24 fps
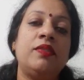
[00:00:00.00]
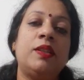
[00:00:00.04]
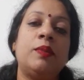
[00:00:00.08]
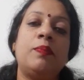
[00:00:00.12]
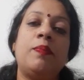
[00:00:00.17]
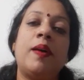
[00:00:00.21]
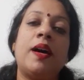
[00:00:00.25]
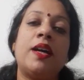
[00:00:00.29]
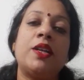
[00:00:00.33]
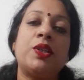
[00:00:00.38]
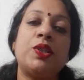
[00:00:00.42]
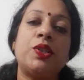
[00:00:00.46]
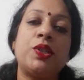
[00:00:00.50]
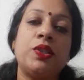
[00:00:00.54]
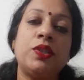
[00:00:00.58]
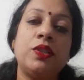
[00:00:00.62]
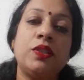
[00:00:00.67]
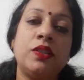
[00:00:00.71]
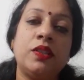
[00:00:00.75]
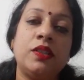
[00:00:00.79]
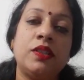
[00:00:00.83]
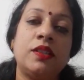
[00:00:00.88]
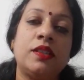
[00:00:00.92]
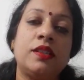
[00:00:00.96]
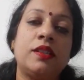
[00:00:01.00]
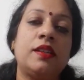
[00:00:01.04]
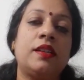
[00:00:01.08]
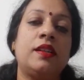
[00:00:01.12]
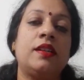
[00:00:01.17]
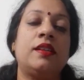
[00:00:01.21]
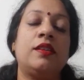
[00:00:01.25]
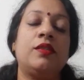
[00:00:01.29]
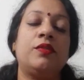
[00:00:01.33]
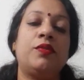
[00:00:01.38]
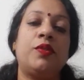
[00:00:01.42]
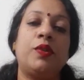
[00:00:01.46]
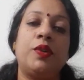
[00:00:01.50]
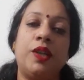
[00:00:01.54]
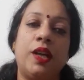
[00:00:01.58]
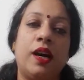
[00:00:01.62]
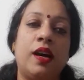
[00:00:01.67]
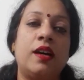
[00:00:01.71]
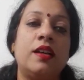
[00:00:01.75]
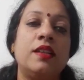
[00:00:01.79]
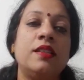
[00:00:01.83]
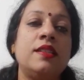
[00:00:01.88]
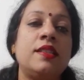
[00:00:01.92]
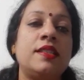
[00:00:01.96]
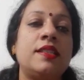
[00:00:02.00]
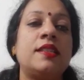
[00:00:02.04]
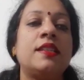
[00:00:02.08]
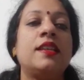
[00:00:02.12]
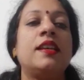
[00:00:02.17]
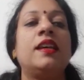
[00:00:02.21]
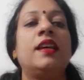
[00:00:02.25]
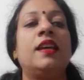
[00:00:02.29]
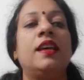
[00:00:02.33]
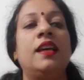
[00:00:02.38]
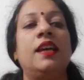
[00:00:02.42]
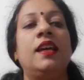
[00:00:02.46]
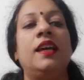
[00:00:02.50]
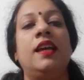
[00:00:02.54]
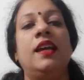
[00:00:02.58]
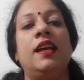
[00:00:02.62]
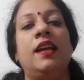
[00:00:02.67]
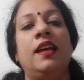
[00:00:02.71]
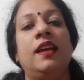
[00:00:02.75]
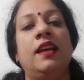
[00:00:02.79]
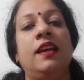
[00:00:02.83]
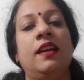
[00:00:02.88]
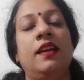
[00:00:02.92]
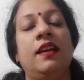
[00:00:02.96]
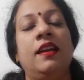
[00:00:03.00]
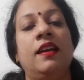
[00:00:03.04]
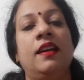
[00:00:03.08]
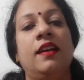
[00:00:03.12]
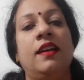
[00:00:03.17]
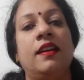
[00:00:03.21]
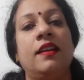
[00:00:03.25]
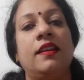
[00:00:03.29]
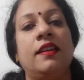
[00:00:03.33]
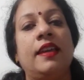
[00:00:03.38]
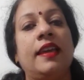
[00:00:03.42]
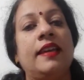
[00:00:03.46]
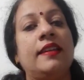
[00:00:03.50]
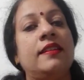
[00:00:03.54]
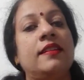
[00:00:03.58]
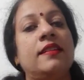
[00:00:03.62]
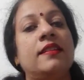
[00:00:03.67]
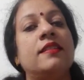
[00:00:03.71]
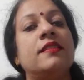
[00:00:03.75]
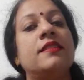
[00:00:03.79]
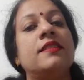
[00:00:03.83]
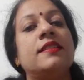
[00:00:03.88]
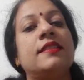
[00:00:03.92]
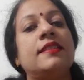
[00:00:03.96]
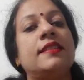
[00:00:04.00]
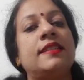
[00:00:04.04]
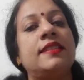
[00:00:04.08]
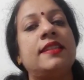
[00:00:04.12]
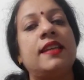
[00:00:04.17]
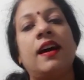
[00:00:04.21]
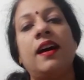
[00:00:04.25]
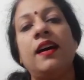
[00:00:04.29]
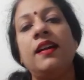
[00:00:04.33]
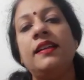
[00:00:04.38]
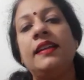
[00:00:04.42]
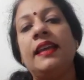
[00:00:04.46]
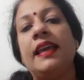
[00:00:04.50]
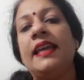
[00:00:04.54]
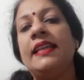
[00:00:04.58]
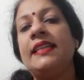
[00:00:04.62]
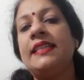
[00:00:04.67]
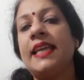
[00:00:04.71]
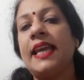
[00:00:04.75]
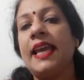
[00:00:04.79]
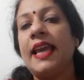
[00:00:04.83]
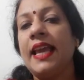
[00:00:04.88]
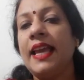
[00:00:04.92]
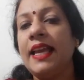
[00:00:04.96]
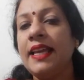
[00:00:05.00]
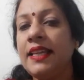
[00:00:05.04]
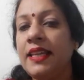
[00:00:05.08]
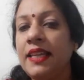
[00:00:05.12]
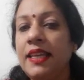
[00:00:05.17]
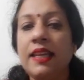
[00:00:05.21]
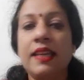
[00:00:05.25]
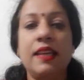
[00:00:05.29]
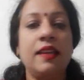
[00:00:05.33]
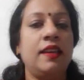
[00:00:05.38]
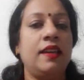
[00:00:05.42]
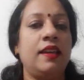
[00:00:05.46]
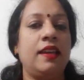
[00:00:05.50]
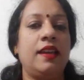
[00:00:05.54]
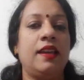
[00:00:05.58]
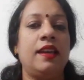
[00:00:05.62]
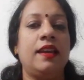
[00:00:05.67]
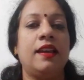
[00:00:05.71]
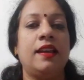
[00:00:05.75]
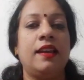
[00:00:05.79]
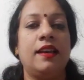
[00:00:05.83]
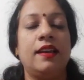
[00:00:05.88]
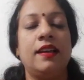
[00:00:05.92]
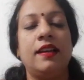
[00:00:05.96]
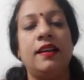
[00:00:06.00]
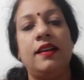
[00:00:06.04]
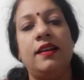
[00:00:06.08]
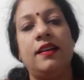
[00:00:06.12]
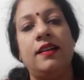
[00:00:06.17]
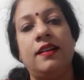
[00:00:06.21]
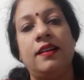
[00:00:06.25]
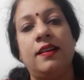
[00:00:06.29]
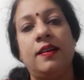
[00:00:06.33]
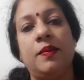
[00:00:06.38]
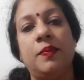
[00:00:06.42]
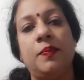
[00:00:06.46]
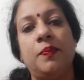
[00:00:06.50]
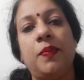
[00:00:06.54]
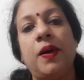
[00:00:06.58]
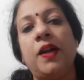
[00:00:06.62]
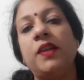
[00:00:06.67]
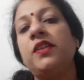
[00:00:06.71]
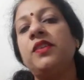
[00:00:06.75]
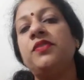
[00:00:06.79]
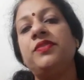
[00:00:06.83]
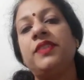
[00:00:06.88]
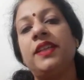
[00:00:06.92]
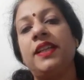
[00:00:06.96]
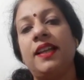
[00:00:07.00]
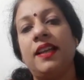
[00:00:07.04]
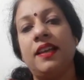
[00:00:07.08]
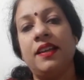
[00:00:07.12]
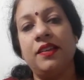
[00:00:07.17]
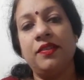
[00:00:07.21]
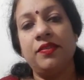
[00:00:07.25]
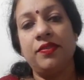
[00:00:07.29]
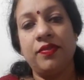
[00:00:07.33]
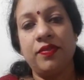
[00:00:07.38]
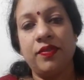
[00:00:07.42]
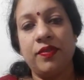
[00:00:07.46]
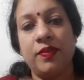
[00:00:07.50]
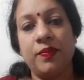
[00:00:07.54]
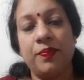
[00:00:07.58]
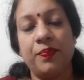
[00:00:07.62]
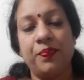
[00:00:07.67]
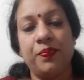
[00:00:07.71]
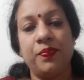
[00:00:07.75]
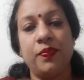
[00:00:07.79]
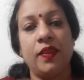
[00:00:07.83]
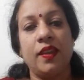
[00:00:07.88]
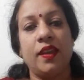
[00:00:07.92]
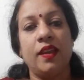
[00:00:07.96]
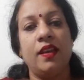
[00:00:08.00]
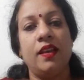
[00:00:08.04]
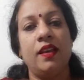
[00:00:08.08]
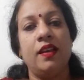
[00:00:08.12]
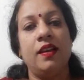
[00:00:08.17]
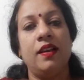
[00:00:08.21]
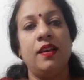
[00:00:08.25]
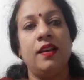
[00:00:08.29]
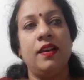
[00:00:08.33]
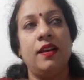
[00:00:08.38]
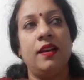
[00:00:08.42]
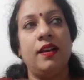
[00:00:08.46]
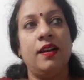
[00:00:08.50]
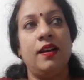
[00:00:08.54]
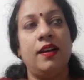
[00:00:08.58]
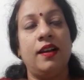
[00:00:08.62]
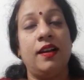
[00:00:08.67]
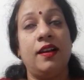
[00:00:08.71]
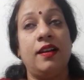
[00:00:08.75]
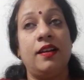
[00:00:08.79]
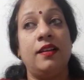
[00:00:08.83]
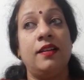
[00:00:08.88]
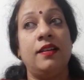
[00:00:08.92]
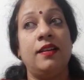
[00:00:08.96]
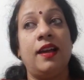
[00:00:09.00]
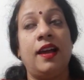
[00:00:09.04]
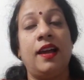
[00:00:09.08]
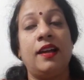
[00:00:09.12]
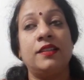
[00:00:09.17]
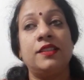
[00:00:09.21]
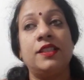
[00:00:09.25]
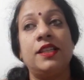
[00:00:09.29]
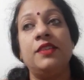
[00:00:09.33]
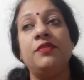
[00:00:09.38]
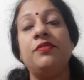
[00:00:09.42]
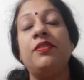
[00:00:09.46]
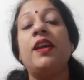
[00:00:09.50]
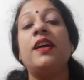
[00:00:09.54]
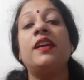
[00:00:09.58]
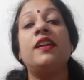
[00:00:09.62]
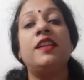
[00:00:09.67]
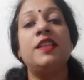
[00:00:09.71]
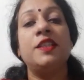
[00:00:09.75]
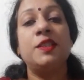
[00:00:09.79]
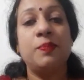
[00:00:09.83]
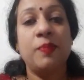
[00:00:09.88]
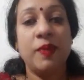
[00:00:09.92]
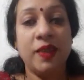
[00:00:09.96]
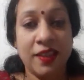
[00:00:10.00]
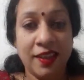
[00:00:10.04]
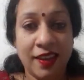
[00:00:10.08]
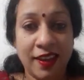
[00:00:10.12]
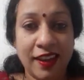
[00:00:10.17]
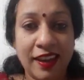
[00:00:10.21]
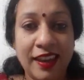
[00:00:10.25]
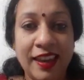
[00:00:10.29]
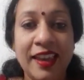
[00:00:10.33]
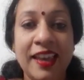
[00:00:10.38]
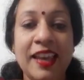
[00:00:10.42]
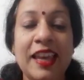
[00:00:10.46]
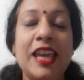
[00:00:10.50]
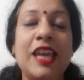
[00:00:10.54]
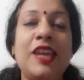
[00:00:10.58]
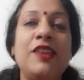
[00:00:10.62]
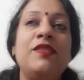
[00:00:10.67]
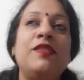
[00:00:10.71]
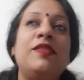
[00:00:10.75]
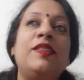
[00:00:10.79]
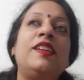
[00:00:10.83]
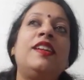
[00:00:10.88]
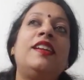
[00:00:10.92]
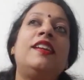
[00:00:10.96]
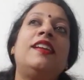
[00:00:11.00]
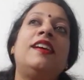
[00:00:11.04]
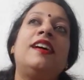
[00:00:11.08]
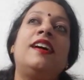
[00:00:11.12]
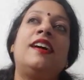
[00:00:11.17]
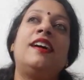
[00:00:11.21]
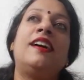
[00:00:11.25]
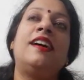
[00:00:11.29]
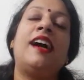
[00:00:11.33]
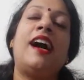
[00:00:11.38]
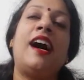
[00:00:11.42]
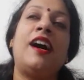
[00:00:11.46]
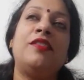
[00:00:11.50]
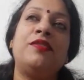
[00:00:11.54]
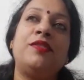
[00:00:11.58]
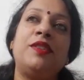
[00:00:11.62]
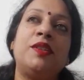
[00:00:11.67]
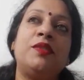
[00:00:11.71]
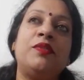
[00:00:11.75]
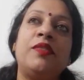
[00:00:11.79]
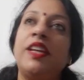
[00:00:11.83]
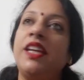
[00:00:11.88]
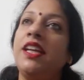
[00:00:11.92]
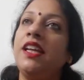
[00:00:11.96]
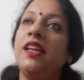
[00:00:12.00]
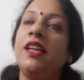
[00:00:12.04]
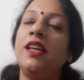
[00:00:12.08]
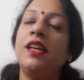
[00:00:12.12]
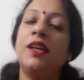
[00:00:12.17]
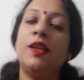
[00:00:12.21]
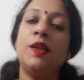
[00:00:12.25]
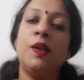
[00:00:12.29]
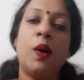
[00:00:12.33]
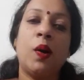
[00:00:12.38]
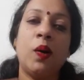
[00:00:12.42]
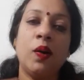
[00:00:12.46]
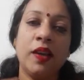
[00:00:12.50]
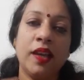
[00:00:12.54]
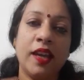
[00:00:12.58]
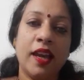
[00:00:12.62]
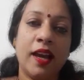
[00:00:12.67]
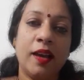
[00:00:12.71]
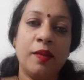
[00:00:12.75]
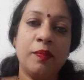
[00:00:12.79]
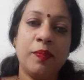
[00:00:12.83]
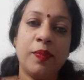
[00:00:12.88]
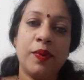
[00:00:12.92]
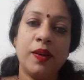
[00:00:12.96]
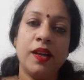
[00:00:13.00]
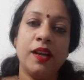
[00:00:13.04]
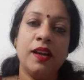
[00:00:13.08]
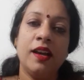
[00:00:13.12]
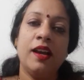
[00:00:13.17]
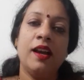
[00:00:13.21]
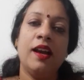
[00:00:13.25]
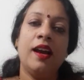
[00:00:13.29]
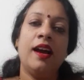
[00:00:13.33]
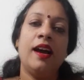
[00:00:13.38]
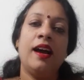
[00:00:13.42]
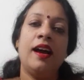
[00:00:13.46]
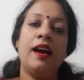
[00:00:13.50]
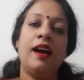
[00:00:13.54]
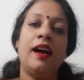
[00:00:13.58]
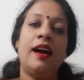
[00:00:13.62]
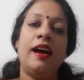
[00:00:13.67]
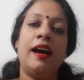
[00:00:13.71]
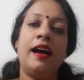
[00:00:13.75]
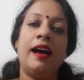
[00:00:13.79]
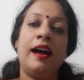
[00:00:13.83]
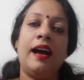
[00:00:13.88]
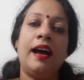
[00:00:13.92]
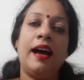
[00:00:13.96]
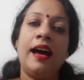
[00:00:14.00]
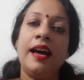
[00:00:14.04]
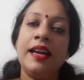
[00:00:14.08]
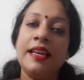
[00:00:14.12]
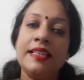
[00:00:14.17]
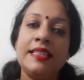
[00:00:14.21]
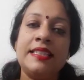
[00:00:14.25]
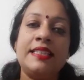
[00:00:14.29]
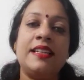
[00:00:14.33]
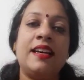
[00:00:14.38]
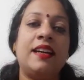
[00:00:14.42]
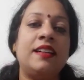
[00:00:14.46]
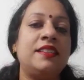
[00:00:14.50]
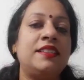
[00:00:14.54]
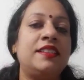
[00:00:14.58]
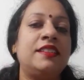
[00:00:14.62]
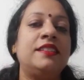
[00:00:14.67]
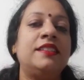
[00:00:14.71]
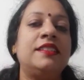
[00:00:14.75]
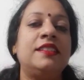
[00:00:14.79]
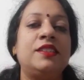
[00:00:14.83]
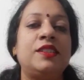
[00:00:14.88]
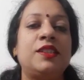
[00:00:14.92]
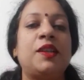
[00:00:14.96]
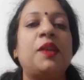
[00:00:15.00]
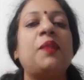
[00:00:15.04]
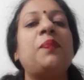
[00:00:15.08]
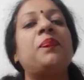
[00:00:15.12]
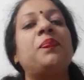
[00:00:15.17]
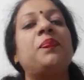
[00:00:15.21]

with a passion for dance can start at any part of their life. Actually, frankly speaking, even after a very long gap, I started it